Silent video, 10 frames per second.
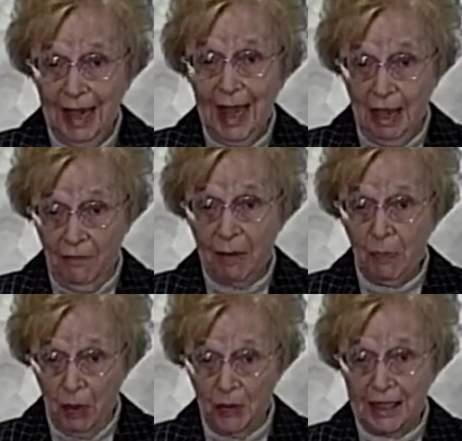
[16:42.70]
Every
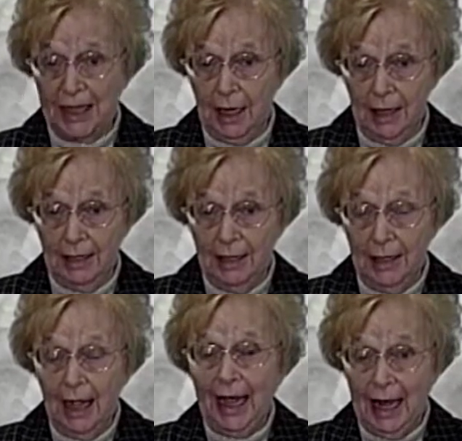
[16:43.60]
person
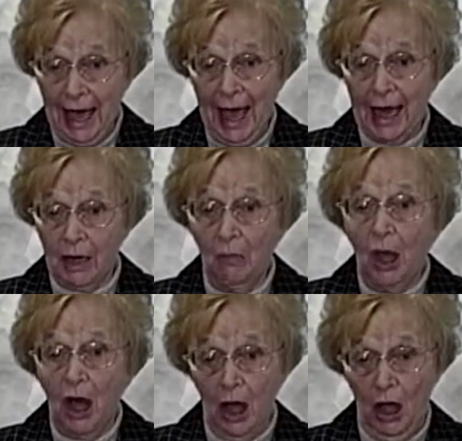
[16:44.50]
in Adam
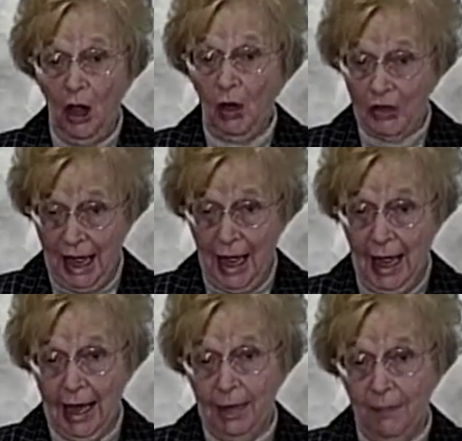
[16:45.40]
all
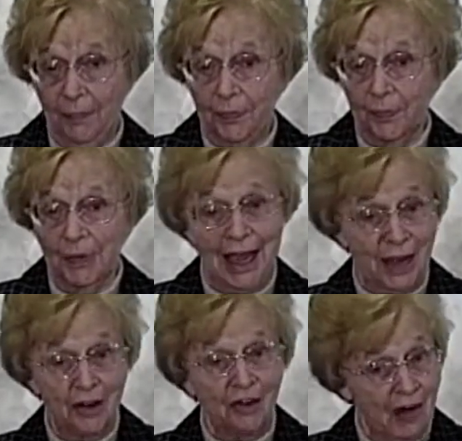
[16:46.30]
die.
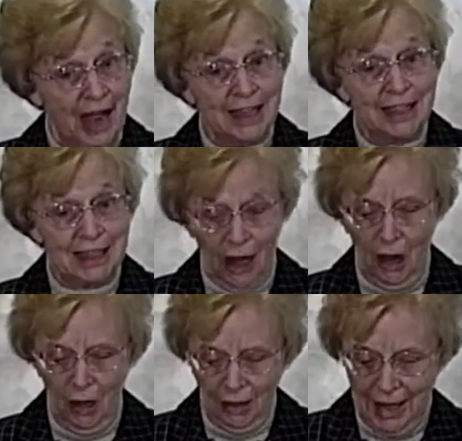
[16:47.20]
In Christ
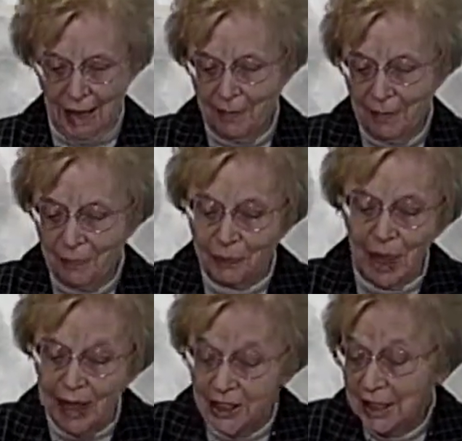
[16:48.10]
all live.
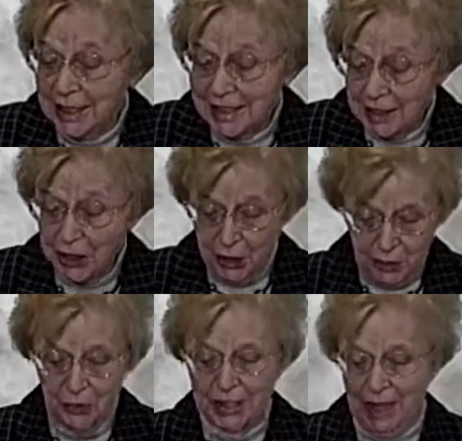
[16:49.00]
Genesis
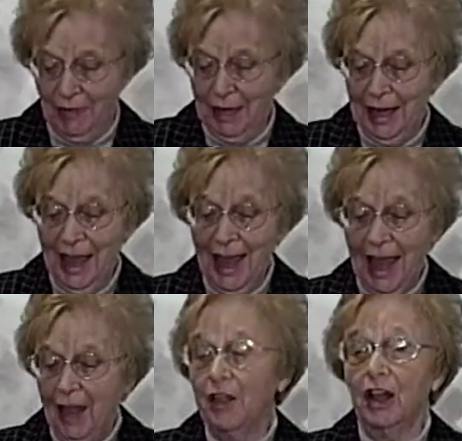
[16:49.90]
2 7.
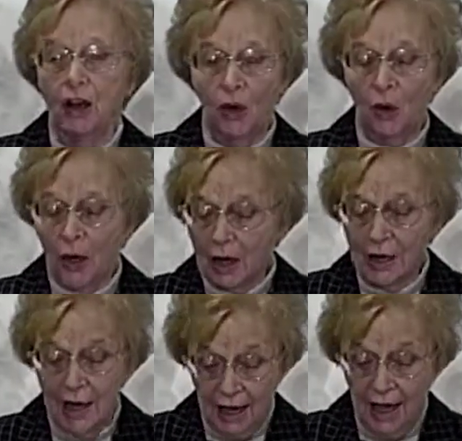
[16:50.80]
And the
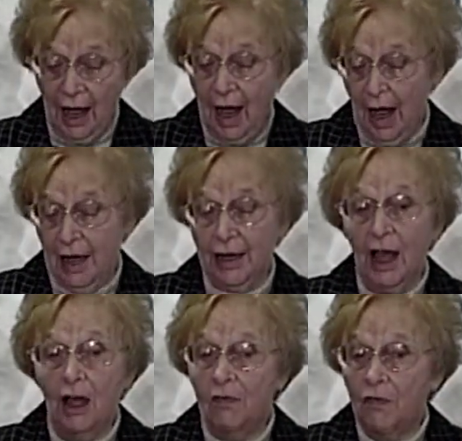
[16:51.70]
Lord God
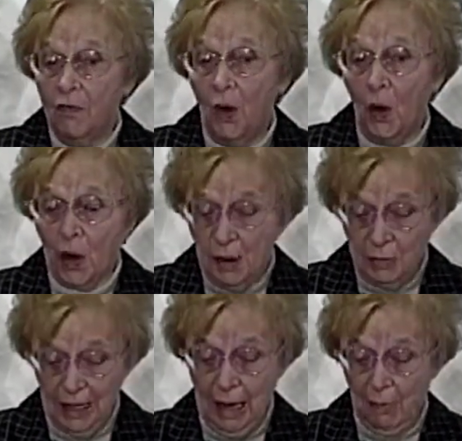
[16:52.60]

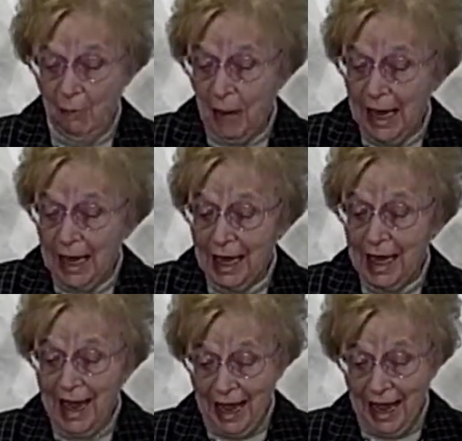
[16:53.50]
formed
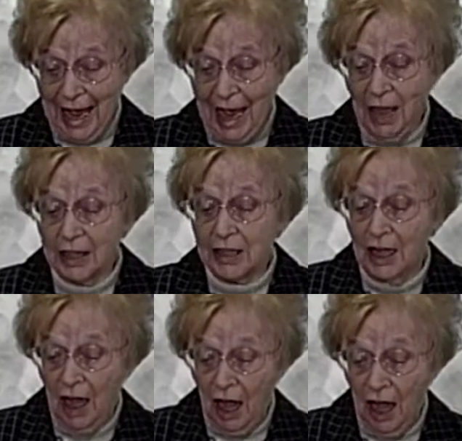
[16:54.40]
man out
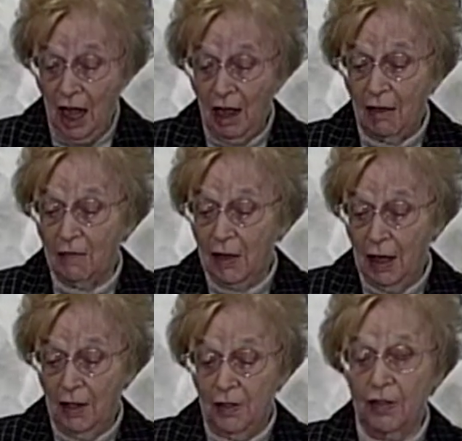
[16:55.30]
of
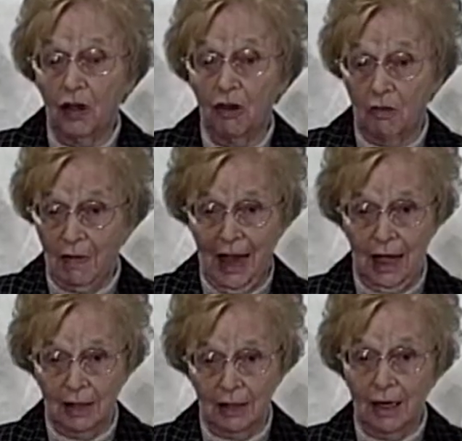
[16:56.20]
the
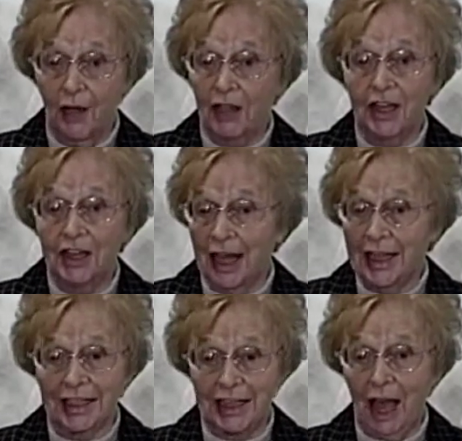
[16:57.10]
ground, the
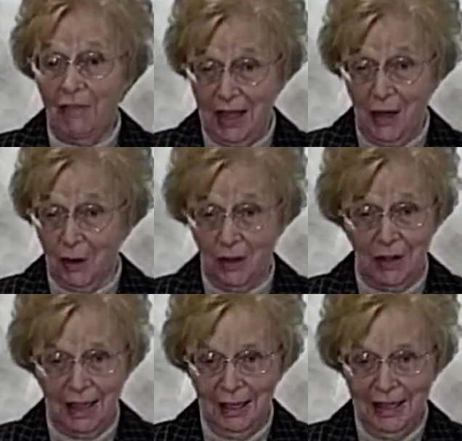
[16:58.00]
dust of the
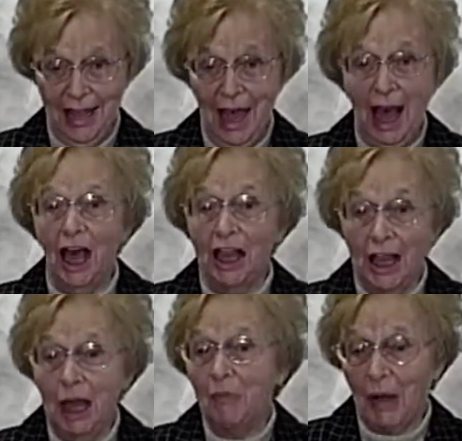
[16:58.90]
earth, a
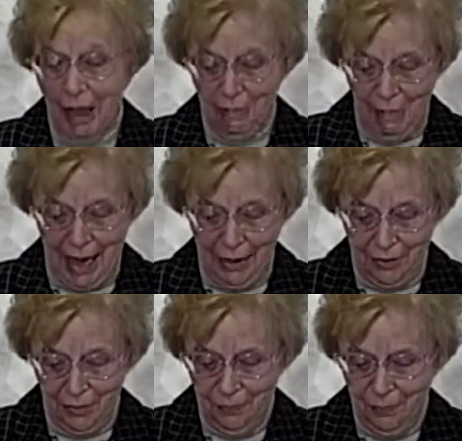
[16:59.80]
lump of
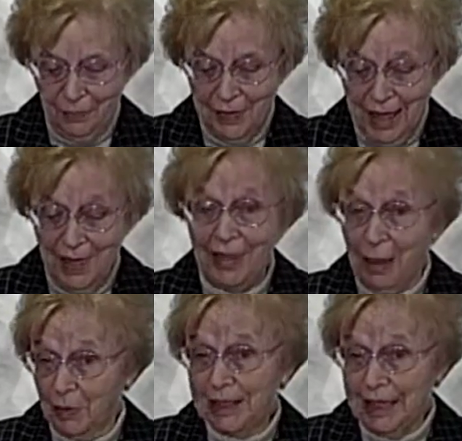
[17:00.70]
matter.
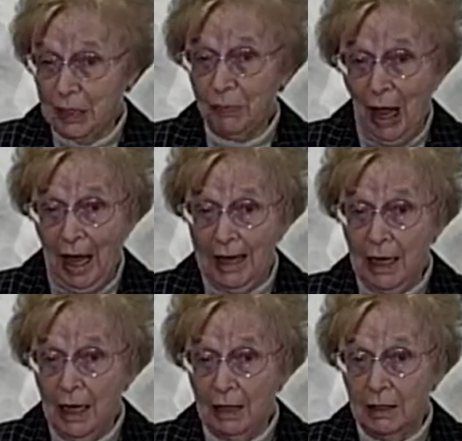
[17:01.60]
That was his body
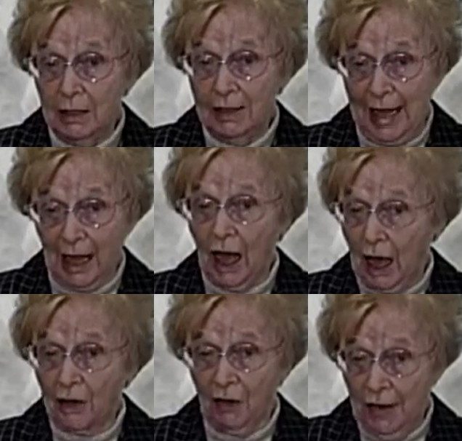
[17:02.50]
that
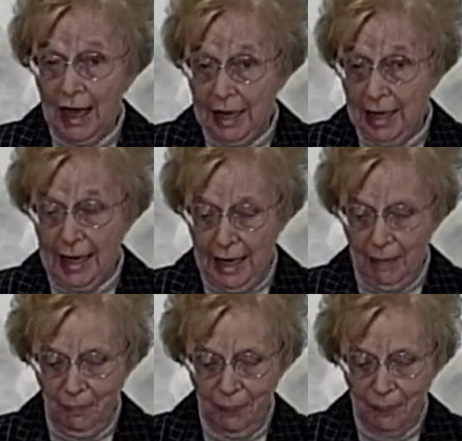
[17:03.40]
God created him.